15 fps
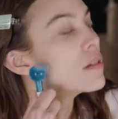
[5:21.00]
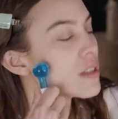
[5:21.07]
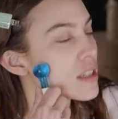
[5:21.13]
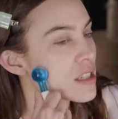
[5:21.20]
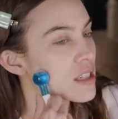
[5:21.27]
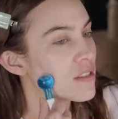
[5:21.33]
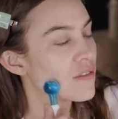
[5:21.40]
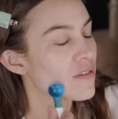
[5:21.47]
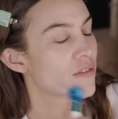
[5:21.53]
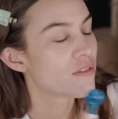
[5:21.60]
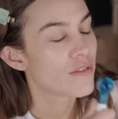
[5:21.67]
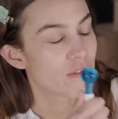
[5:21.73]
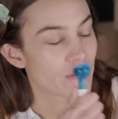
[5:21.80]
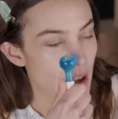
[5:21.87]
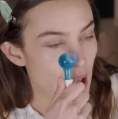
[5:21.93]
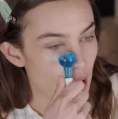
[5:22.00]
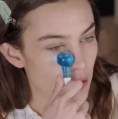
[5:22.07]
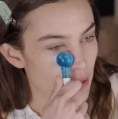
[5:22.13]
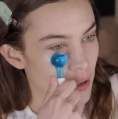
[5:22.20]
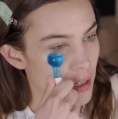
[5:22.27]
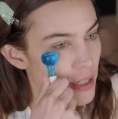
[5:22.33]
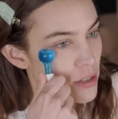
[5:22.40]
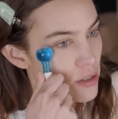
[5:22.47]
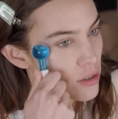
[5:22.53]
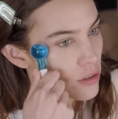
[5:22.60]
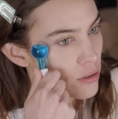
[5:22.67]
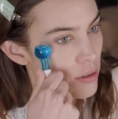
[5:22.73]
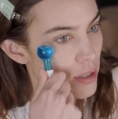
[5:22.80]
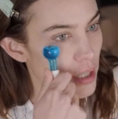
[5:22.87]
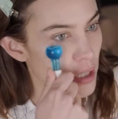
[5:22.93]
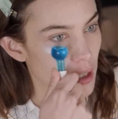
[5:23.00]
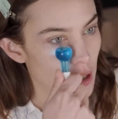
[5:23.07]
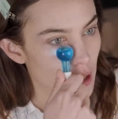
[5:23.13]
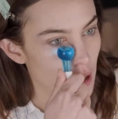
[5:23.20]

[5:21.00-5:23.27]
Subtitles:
This is very soothing.